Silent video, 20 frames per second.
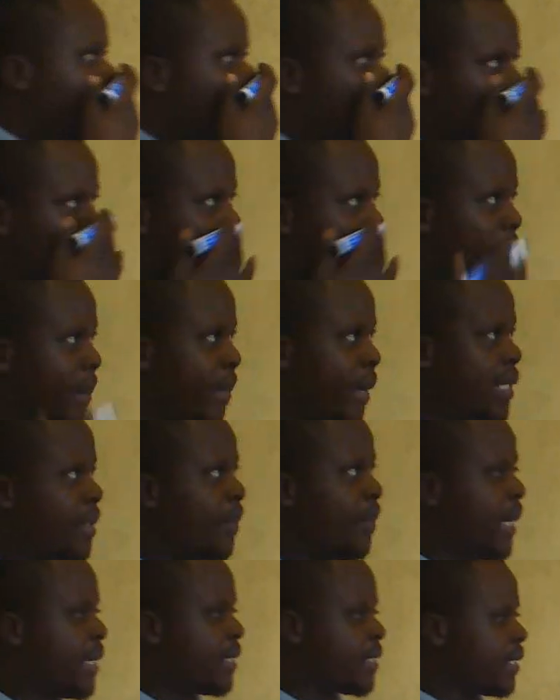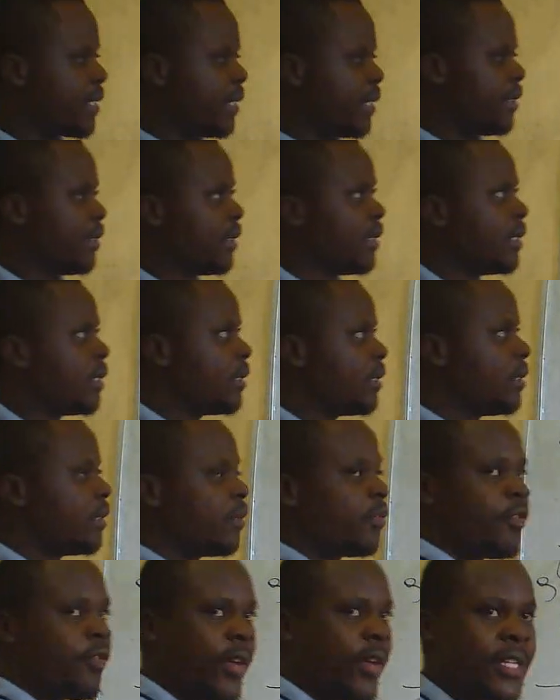So mx plus c.
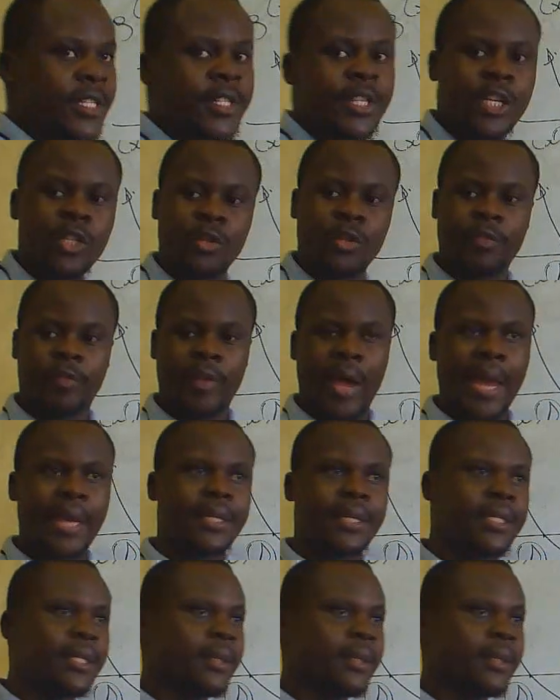First thing to find,